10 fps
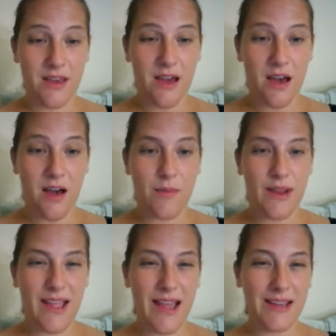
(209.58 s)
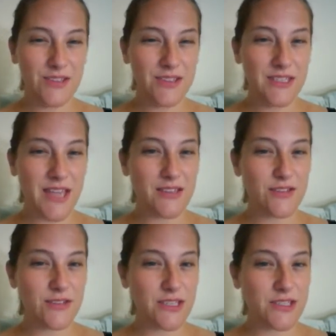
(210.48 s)
But I actually had a
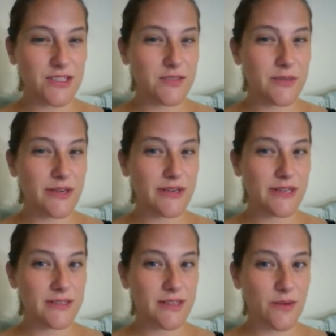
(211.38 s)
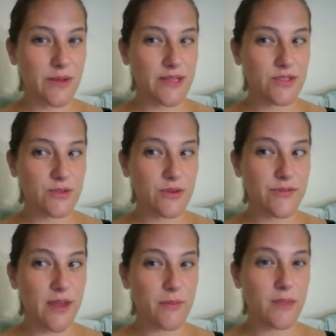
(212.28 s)
strange experience. I went to a
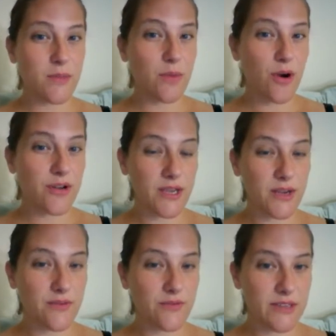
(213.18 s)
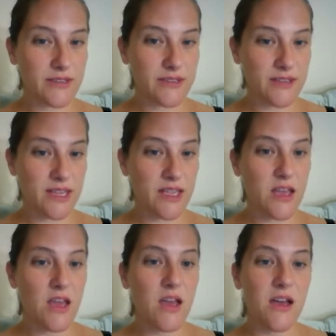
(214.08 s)
family party recently.
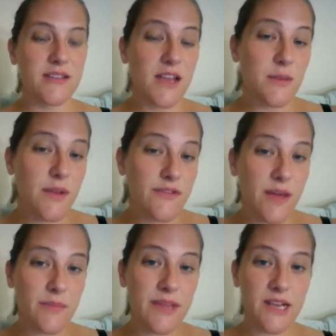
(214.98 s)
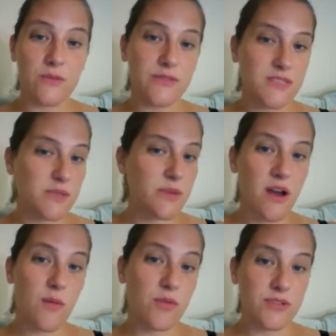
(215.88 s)
Side of my family I don't see but a
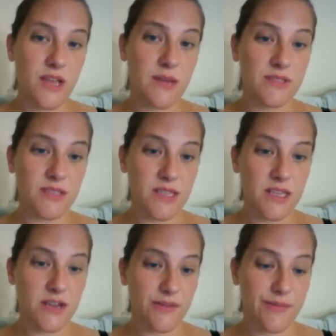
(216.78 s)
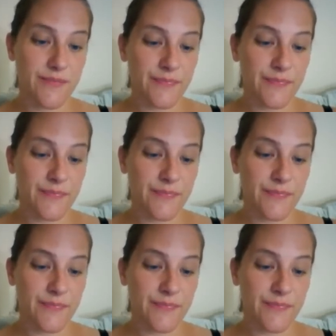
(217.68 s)
couple times a year,